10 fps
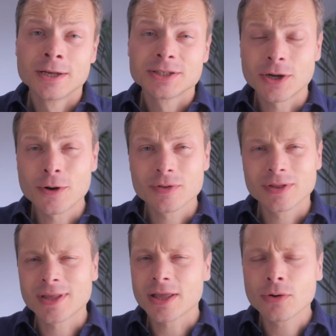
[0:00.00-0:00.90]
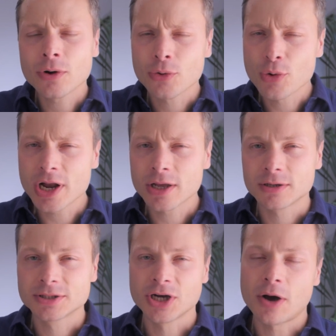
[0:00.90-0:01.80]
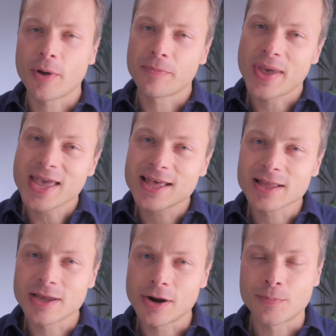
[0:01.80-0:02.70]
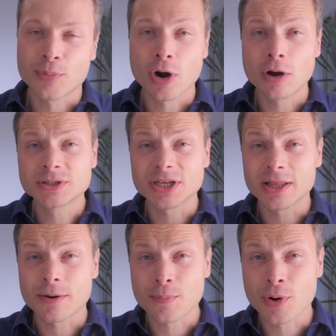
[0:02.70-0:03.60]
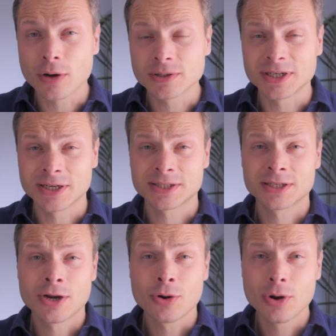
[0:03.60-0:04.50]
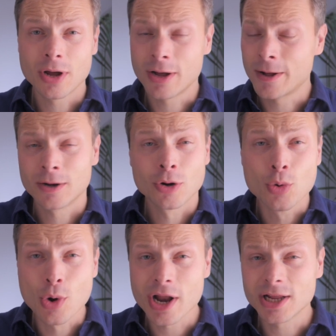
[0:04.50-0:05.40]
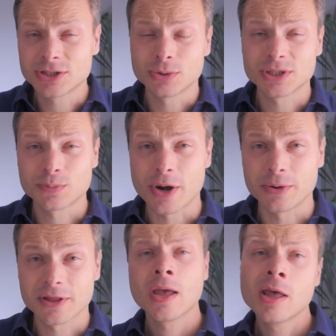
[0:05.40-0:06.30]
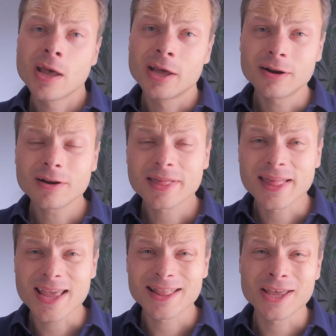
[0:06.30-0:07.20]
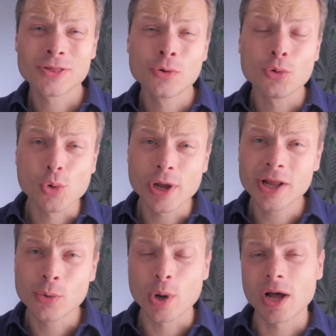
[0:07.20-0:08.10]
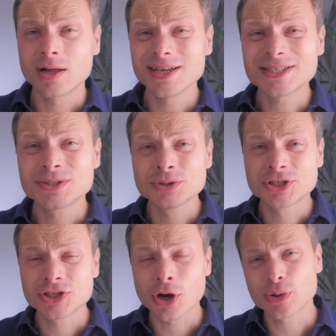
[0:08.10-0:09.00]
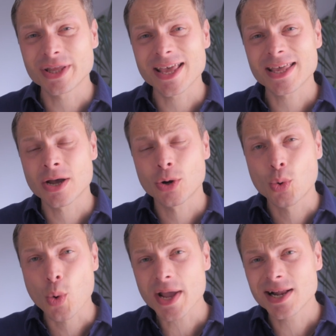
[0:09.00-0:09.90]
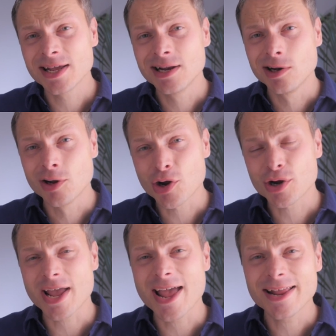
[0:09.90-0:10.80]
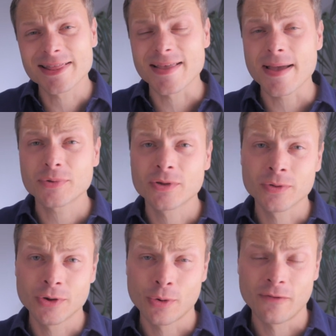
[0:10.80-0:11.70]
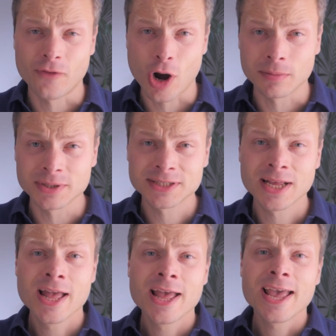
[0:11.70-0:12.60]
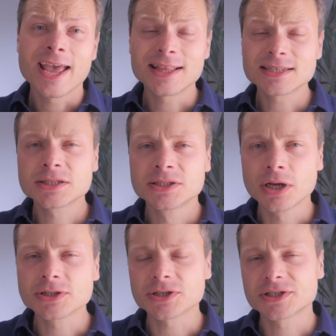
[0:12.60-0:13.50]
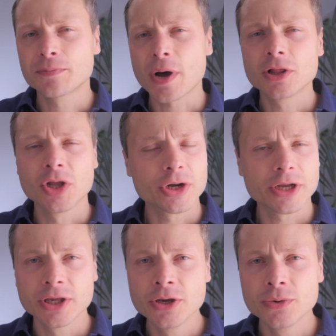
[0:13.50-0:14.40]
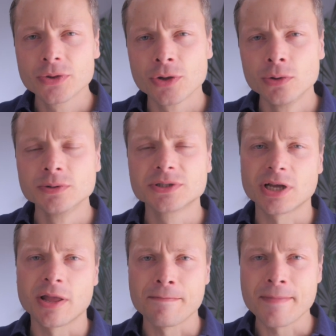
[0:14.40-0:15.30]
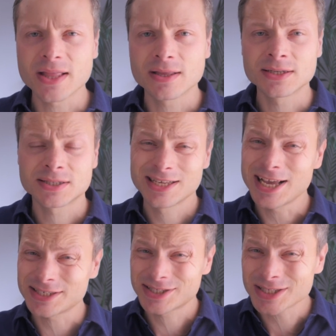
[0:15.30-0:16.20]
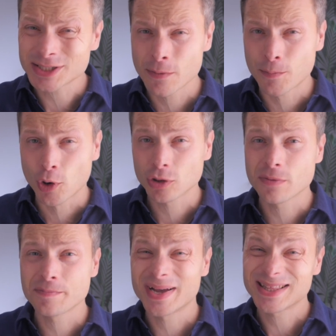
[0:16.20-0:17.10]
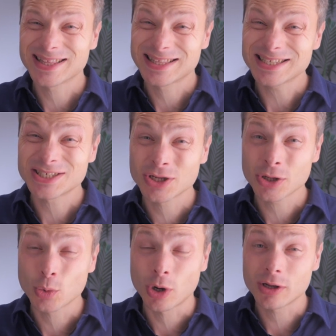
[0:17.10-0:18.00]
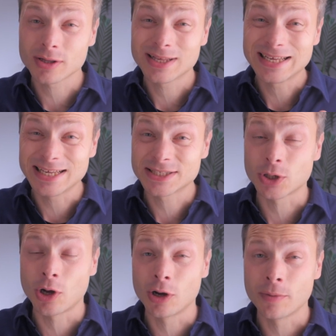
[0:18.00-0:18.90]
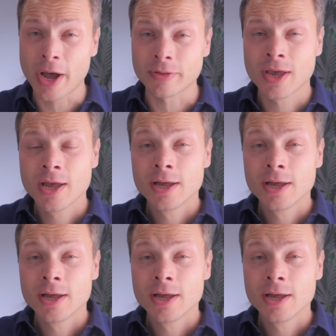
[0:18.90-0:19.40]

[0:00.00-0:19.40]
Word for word: So they do a really good job on making their approach and their process uh, really transparent. Another thing they do really well is show that they can quickly learn and adapt to new environments. And this is not just about learning new tools and methods. Yes, that's important, but that's not what it's all about.